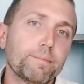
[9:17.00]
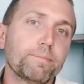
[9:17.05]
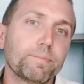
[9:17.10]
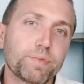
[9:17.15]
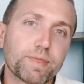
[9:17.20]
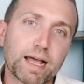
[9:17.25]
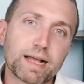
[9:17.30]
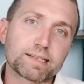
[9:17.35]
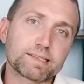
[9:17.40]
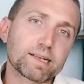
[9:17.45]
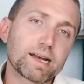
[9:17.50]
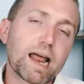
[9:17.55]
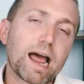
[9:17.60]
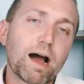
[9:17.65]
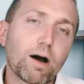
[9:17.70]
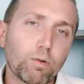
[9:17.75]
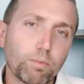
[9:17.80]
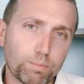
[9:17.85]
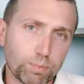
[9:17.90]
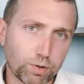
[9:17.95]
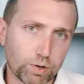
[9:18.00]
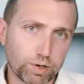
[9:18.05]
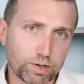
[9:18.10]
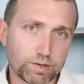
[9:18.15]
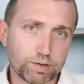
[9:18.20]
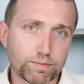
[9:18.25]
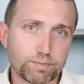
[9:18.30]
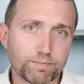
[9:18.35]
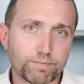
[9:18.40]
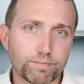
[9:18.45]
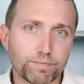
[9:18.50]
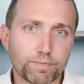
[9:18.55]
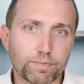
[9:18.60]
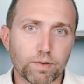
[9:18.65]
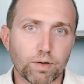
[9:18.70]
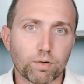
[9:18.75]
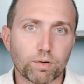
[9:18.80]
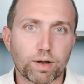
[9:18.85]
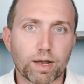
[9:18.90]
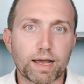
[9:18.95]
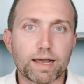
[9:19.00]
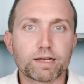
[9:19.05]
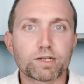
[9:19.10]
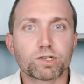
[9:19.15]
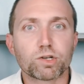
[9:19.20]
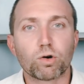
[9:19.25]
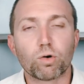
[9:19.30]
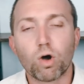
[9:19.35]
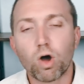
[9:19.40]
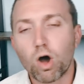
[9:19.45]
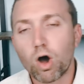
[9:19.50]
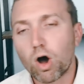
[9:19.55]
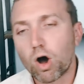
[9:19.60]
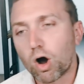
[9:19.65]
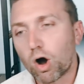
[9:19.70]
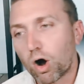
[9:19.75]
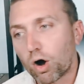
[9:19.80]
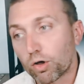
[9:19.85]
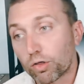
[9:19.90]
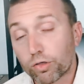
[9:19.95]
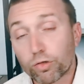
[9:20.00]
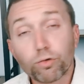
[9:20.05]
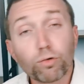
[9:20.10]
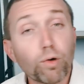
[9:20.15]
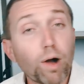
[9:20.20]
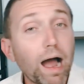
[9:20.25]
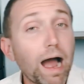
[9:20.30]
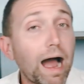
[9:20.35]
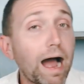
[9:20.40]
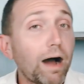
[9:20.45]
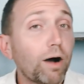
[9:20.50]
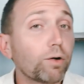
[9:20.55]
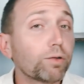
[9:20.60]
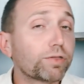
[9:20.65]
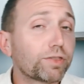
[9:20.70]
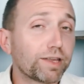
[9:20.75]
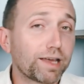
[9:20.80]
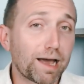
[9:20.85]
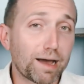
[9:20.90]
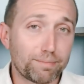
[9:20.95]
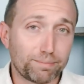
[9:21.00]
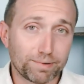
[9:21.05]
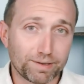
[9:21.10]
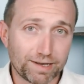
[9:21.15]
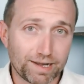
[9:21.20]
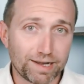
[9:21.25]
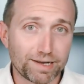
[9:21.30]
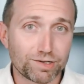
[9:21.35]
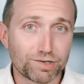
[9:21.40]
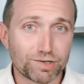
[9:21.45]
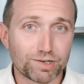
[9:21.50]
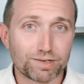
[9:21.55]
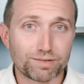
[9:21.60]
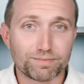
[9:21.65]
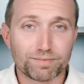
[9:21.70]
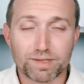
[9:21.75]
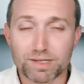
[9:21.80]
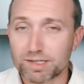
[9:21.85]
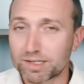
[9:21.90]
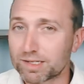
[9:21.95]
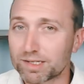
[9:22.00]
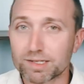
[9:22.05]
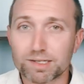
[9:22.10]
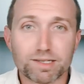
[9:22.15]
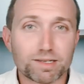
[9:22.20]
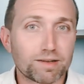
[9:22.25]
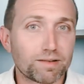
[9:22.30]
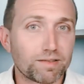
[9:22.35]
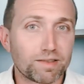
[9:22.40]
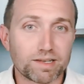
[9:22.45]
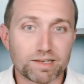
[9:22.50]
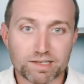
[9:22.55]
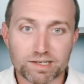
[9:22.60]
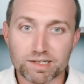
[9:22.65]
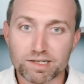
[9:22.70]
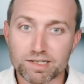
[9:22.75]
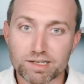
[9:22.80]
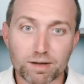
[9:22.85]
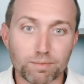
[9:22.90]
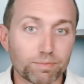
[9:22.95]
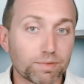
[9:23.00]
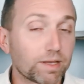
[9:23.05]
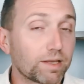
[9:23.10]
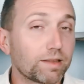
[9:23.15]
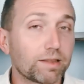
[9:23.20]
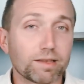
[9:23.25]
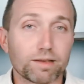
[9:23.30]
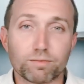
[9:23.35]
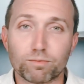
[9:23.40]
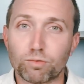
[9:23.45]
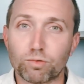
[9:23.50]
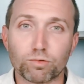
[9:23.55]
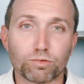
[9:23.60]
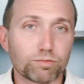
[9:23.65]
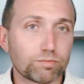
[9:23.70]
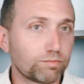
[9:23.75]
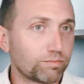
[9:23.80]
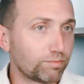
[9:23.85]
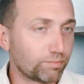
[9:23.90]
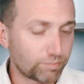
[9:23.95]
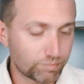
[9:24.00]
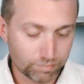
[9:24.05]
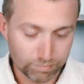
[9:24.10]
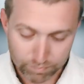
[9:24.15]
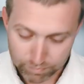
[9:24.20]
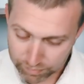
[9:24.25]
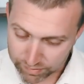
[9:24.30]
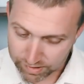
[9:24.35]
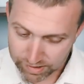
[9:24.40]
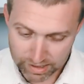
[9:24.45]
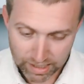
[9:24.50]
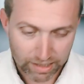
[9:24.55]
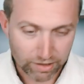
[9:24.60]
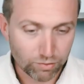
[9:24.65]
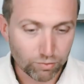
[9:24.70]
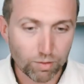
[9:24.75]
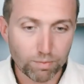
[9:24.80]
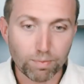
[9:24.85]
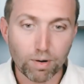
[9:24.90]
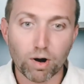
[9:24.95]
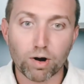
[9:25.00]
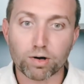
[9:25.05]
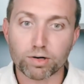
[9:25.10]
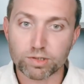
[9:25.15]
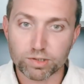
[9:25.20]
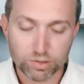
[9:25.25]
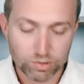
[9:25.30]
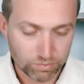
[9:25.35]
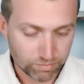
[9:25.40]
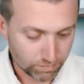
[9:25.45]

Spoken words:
That's an output. Okay. So throughout the application, this is something that will set you apart,